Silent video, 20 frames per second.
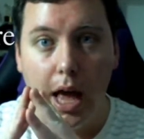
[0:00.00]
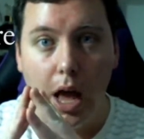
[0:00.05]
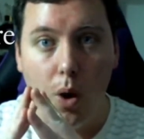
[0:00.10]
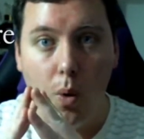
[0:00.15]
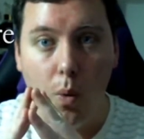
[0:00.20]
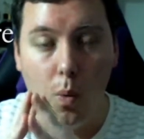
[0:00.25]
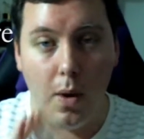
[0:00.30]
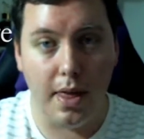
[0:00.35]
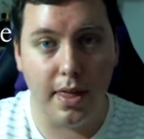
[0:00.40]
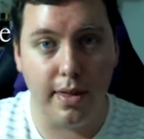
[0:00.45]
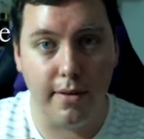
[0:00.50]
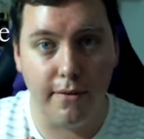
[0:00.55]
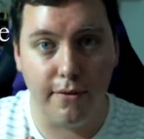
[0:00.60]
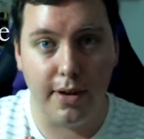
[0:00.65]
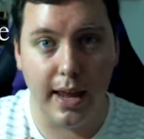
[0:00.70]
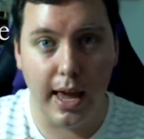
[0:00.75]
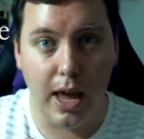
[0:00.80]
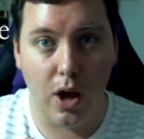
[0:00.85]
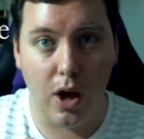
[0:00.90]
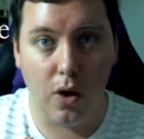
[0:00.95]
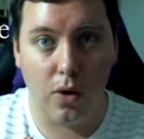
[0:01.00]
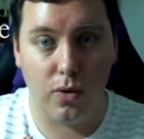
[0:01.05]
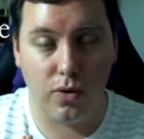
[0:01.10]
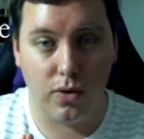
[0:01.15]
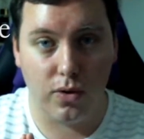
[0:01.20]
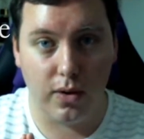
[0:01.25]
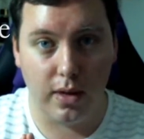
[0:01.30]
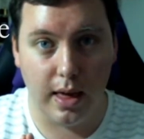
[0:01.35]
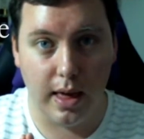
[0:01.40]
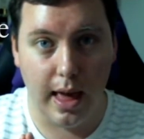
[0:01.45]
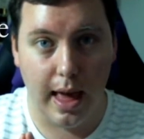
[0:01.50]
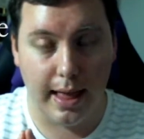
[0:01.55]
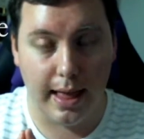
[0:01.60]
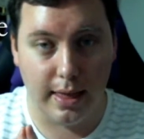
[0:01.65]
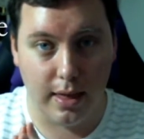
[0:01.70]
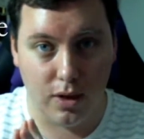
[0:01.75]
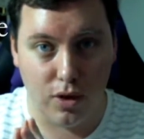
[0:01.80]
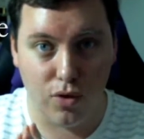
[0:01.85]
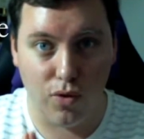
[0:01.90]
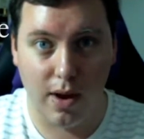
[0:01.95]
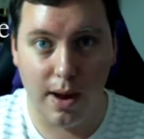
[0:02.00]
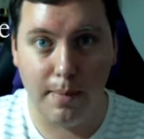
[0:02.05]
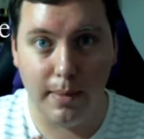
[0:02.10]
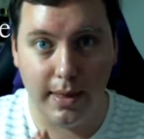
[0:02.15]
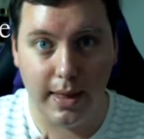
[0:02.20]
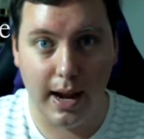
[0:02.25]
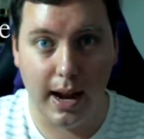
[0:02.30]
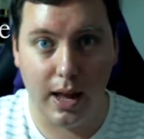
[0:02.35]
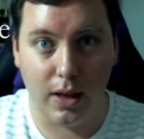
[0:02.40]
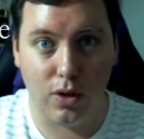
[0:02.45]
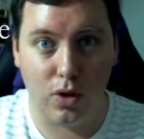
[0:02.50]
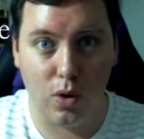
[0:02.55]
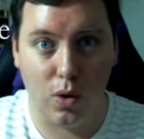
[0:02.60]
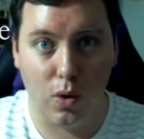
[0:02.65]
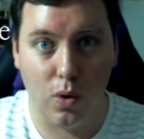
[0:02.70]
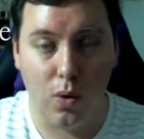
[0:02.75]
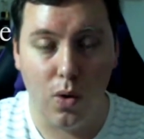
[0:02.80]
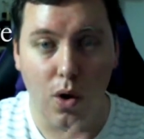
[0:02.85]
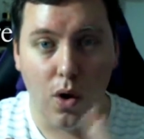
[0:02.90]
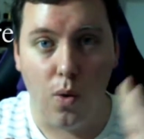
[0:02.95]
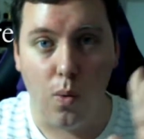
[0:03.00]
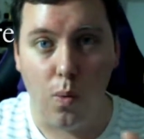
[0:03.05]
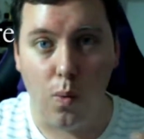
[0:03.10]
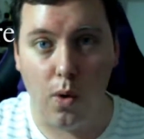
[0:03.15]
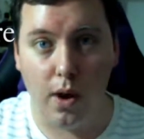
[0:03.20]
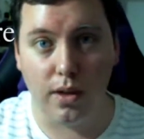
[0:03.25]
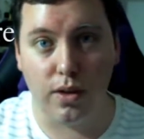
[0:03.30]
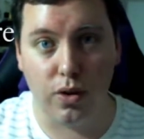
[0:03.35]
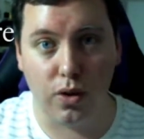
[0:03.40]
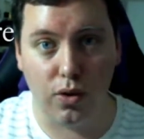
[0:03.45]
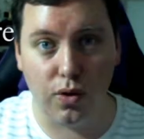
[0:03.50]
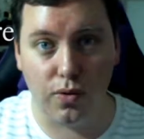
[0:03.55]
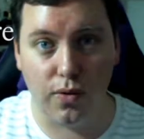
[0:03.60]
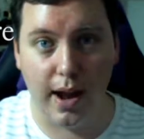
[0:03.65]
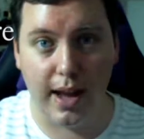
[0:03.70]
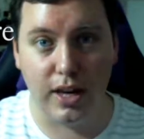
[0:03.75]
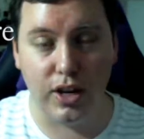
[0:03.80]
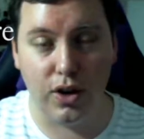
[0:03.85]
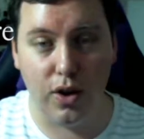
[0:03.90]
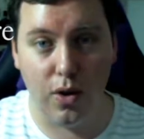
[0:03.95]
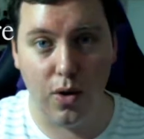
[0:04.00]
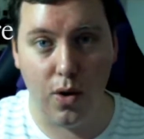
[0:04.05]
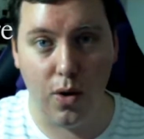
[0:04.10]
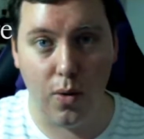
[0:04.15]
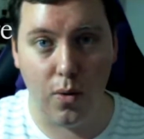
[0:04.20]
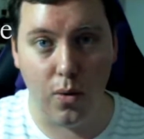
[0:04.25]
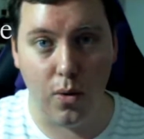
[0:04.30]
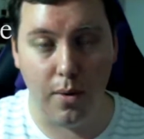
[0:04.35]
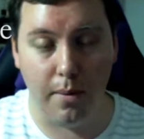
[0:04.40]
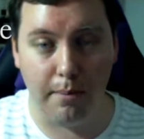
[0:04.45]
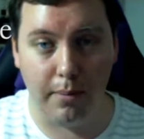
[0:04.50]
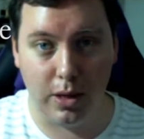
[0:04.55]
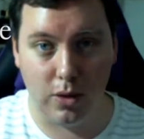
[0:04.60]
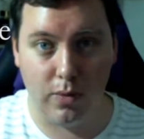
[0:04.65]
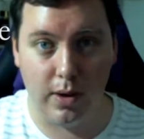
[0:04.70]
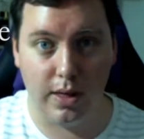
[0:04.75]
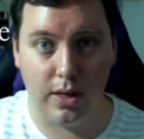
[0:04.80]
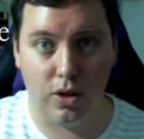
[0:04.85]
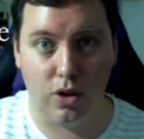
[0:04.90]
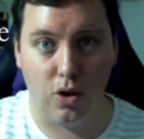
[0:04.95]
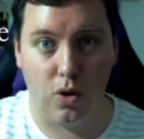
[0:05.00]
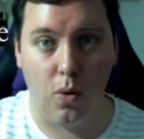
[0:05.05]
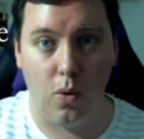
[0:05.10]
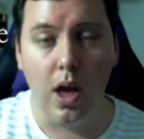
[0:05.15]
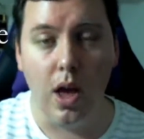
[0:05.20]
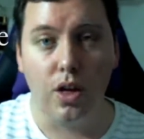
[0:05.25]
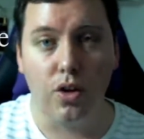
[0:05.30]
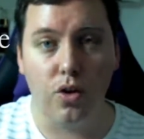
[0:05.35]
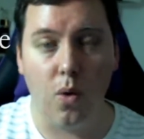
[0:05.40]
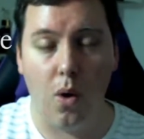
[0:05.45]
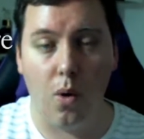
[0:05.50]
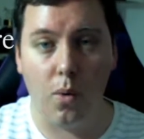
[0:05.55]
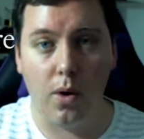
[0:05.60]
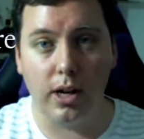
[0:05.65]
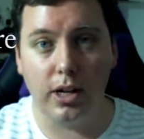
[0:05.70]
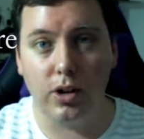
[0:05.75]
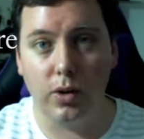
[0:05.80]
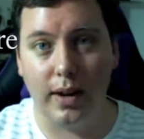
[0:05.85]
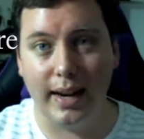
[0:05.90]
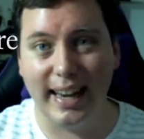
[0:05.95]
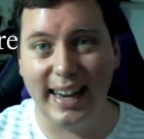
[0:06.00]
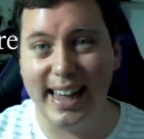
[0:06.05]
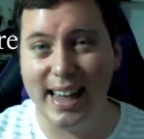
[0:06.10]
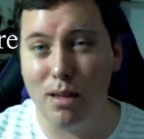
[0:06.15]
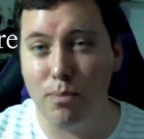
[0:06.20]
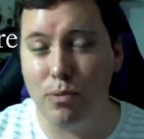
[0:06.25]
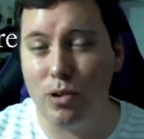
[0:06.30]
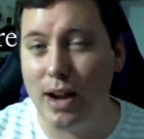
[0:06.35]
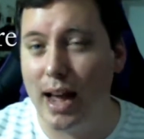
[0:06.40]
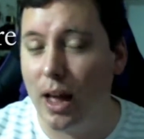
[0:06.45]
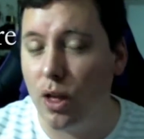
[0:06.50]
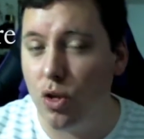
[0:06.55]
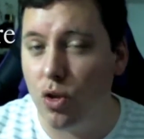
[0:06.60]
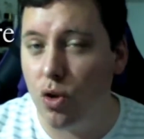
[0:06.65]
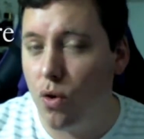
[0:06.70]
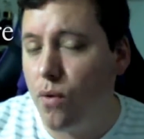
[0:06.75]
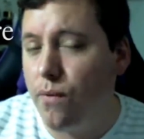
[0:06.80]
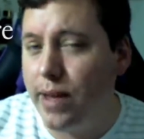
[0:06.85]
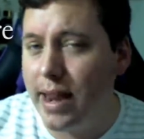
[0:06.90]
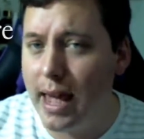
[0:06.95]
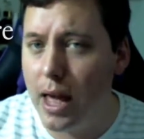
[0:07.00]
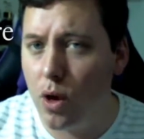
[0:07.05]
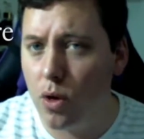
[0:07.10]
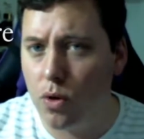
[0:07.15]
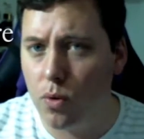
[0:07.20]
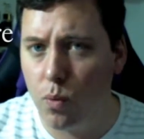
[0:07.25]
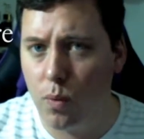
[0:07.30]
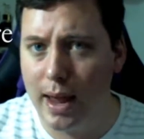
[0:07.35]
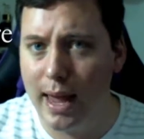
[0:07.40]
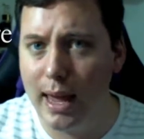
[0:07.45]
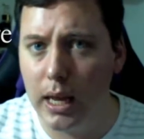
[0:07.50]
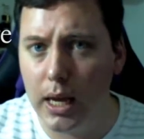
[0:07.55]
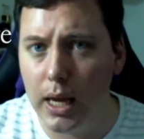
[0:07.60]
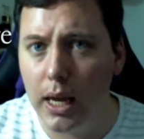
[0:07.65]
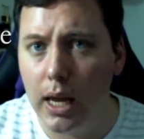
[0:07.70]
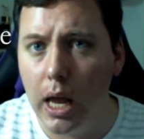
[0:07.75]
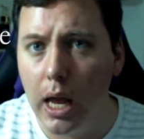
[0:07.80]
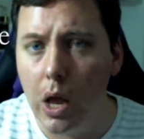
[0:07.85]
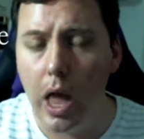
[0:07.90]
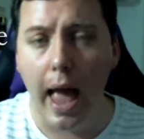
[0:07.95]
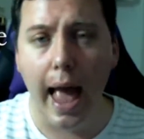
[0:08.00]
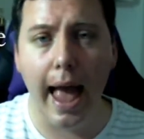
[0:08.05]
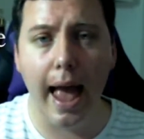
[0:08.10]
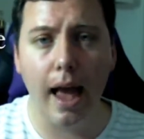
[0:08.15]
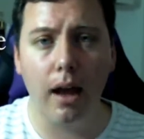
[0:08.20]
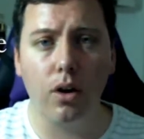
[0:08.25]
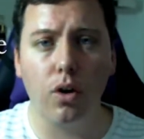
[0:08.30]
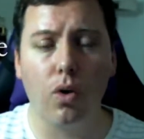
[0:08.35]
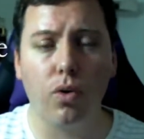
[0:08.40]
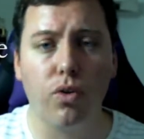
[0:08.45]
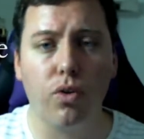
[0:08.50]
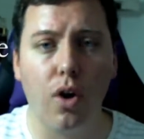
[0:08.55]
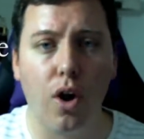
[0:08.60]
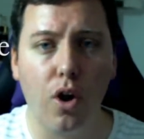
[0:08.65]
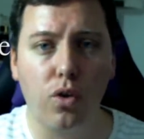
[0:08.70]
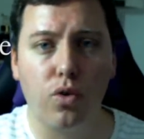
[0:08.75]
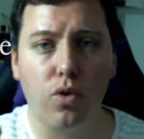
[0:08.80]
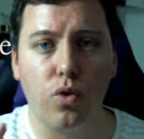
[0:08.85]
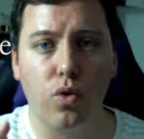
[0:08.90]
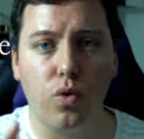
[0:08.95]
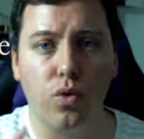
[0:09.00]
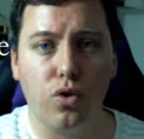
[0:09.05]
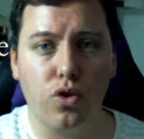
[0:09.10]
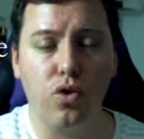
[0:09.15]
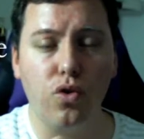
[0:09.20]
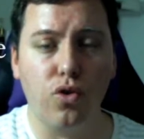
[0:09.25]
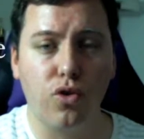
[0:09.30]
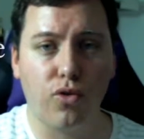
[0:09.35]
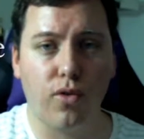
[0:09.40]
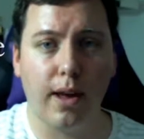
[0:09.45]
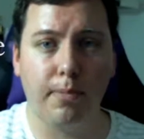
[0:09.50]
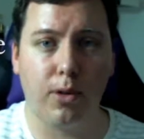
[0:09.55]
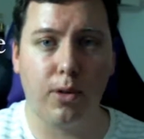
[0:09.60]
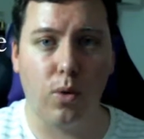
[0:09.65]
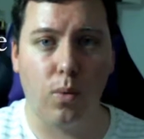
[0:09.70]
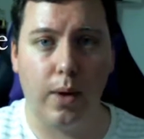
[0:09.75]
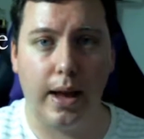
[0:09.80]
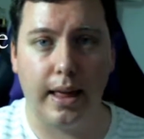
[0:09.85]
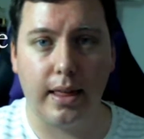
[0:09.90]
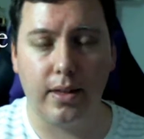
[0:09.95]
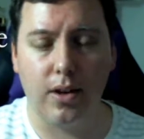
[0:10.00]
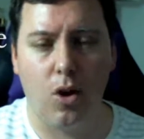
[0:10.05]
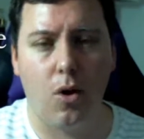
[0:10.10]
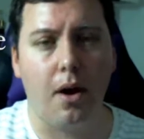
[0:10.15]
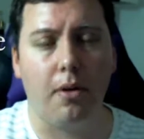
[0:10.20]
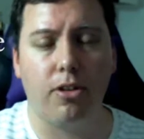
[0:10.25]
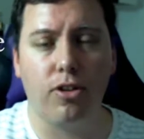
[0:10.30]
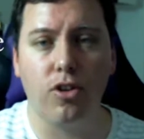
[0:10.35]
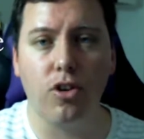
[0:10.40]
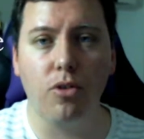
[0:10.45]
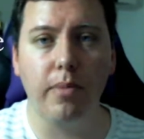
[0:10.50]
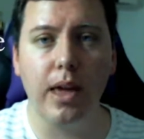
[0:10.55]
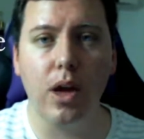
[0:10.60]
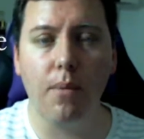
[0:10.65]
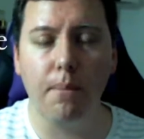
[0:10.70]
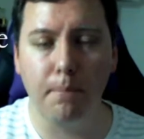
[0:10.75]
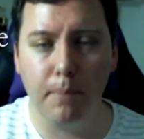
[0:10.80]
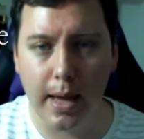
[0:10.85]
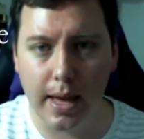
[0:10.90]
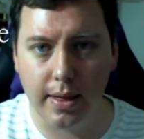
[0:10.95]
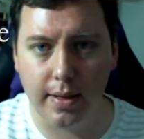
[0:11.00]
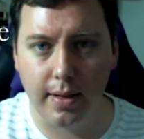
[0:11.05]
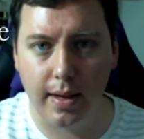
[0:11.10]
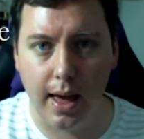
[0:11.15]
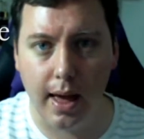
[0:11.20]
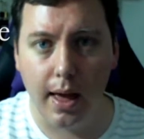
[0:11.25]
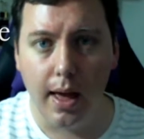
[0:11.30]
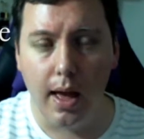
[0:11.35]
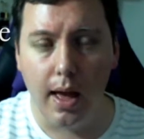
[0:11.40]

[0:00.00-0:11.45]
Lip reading: with the videos and the streaming that I do, what's the good ratio between the two. So I want to at least put out 2 videos a week, and also do 2 streams a week. So I'll still be on Mixer,